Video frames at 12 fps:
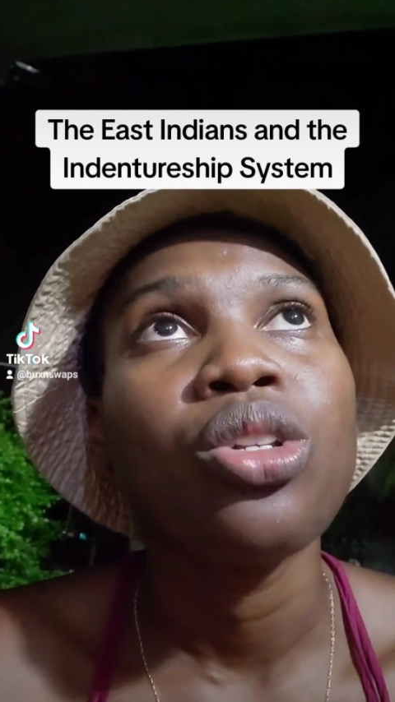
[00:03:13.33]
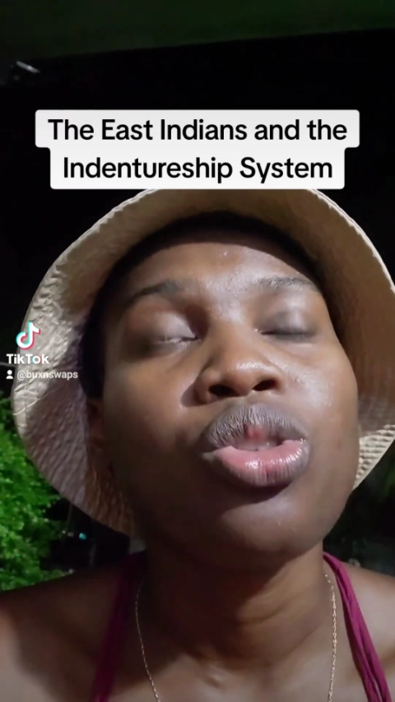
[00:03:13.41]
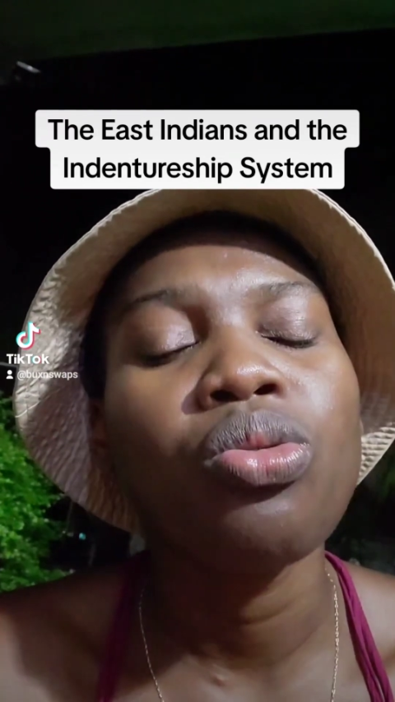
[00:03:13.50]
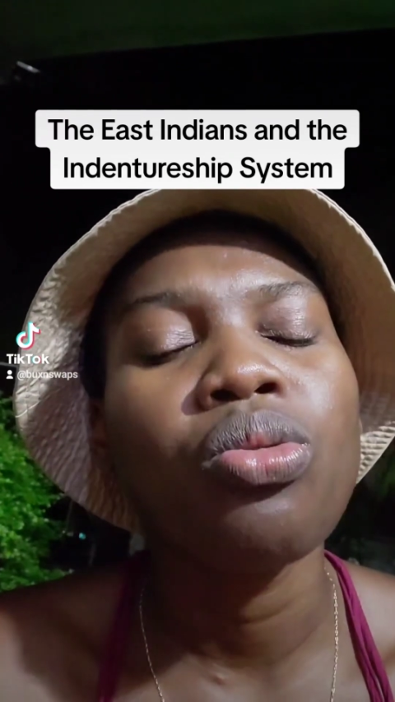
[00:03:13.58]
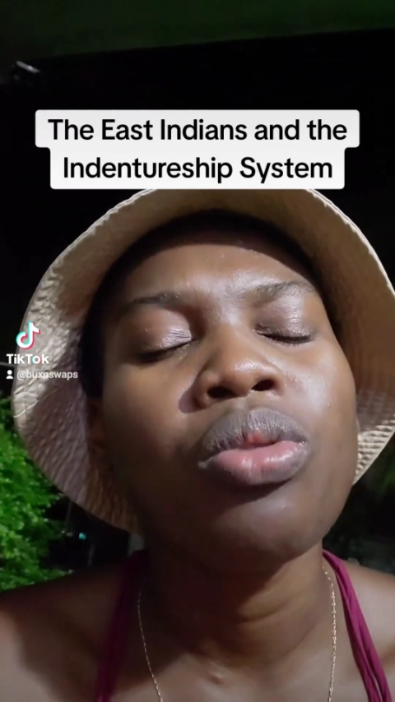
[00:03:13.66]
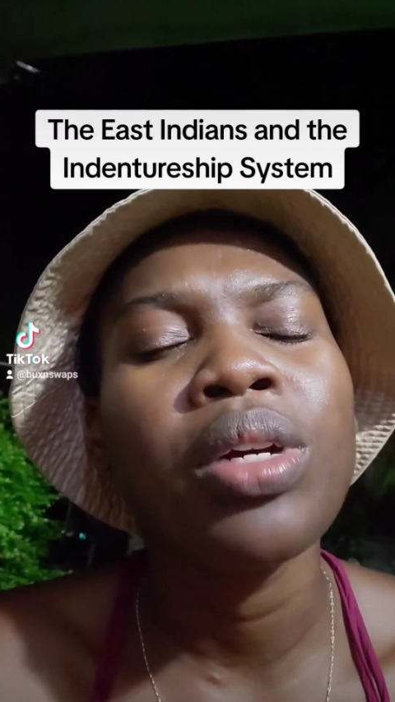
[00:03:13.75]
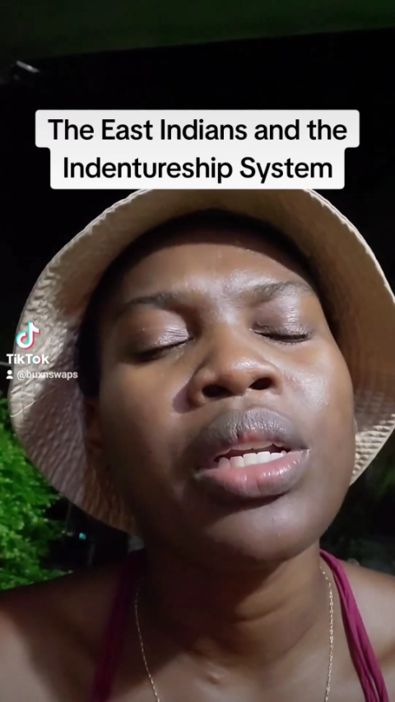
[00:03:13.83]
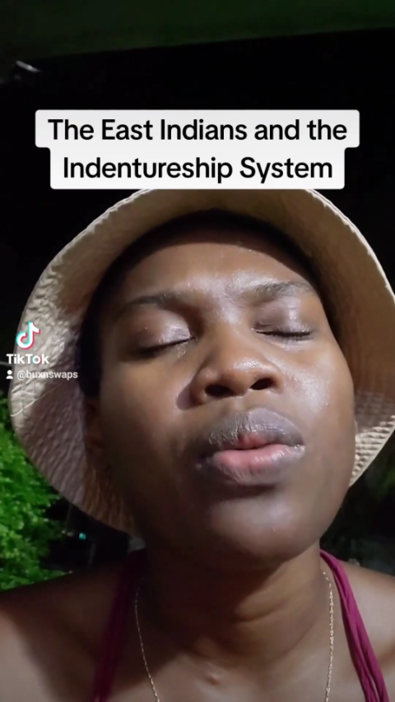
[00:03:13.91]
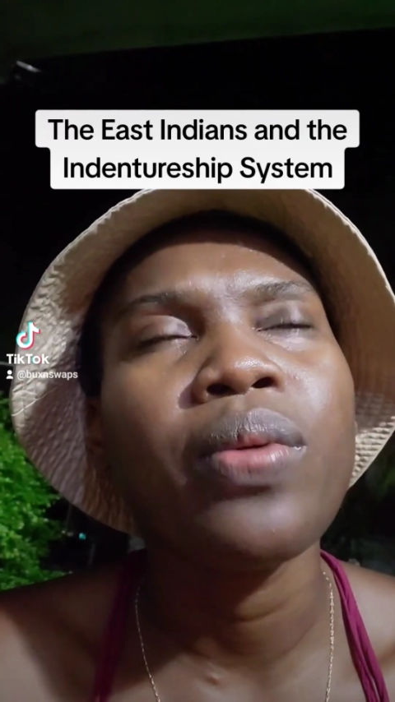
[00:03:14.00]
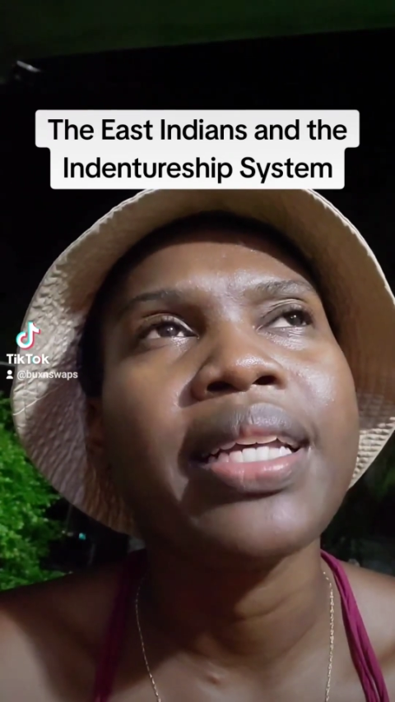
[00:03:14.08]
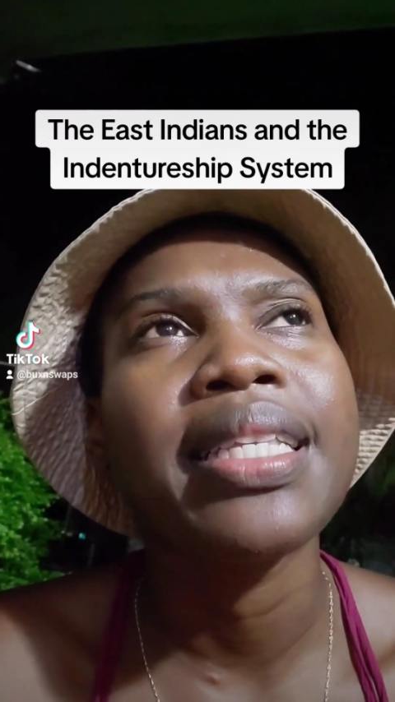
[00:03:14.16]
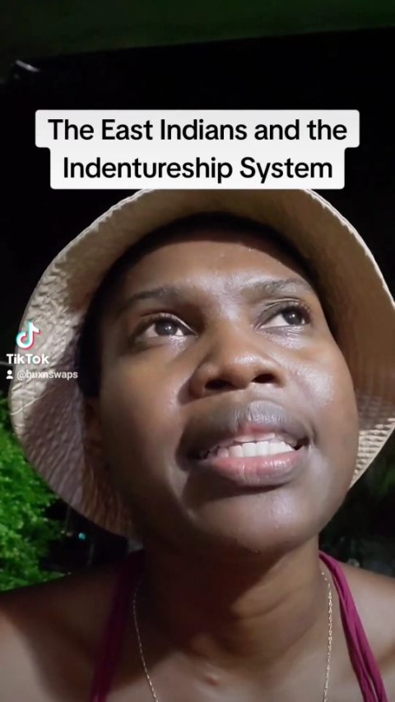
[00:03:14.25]
2 on the
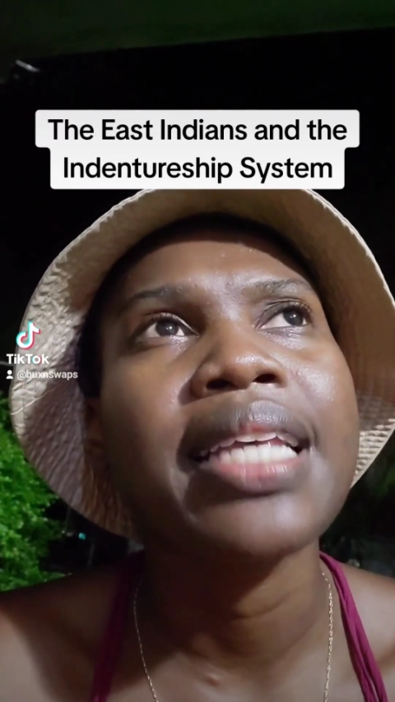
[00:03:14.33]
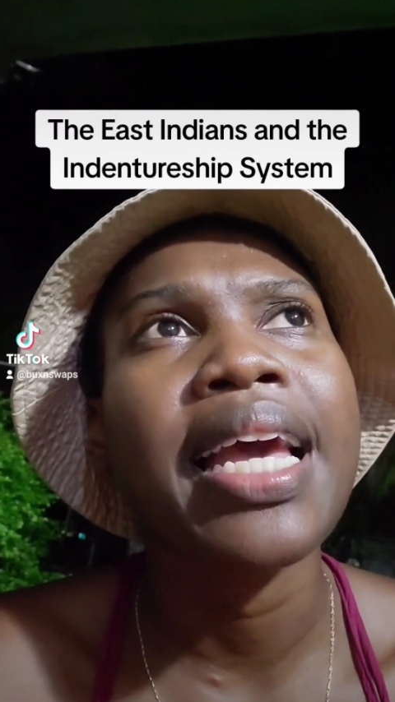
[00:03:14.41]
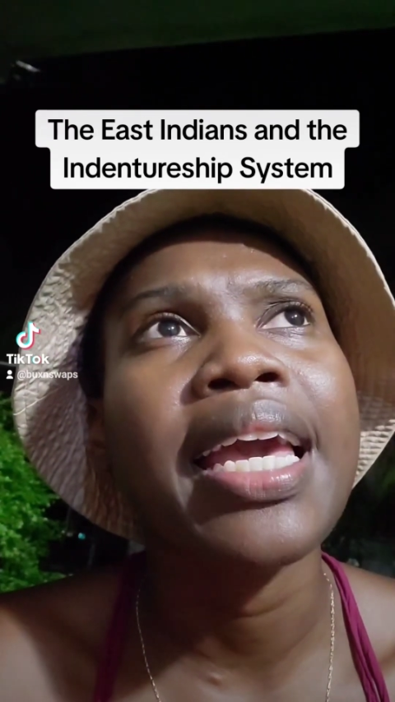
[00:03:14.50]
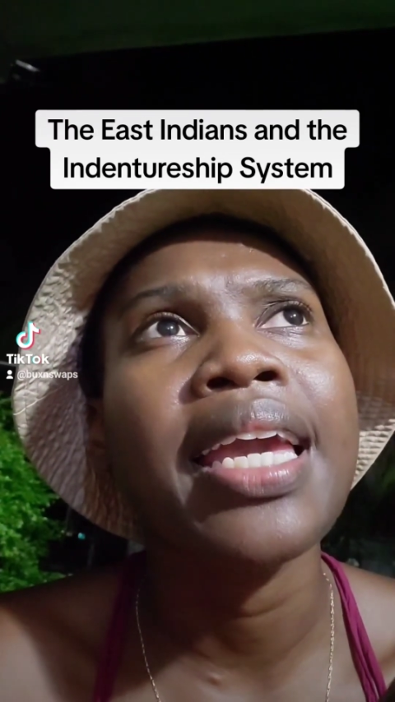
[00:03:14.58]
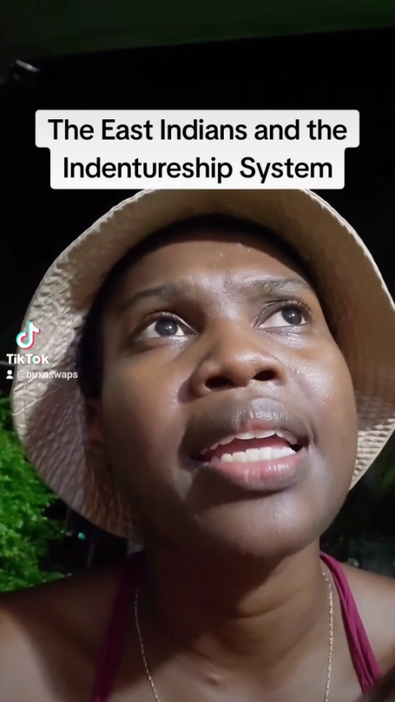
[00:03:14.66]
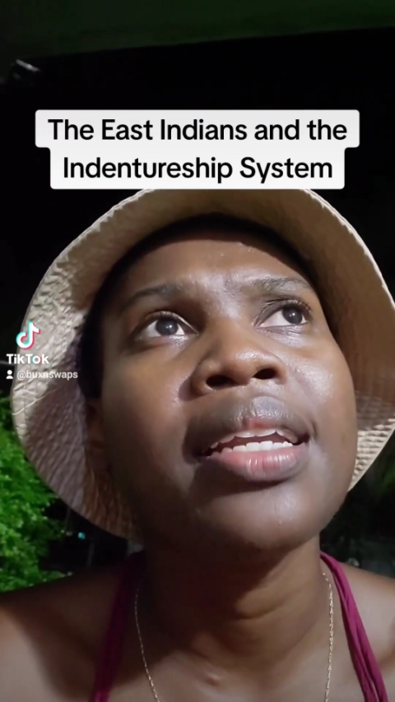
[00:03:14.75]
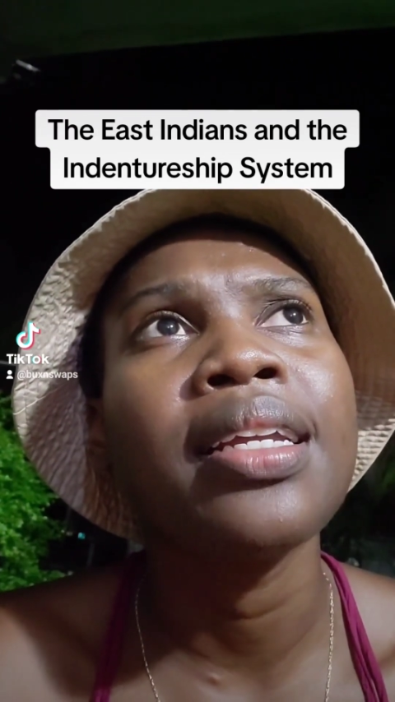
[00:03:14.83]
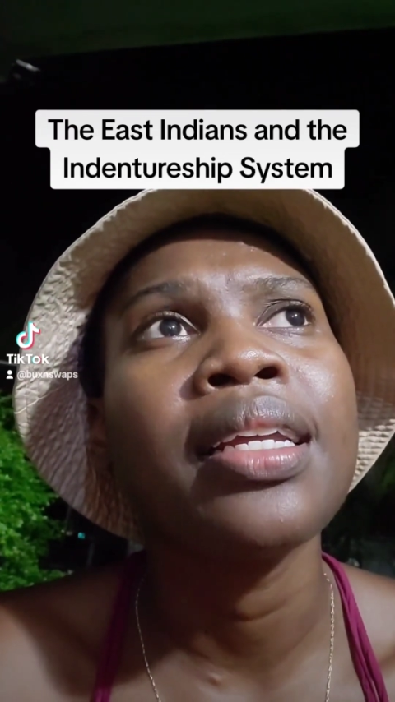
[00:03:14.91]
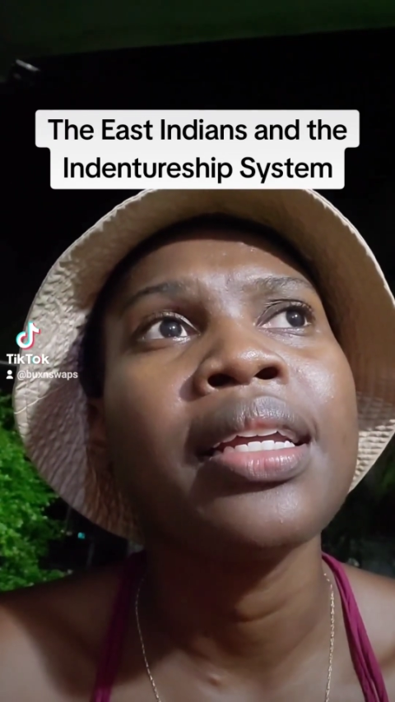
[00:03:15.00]
west side,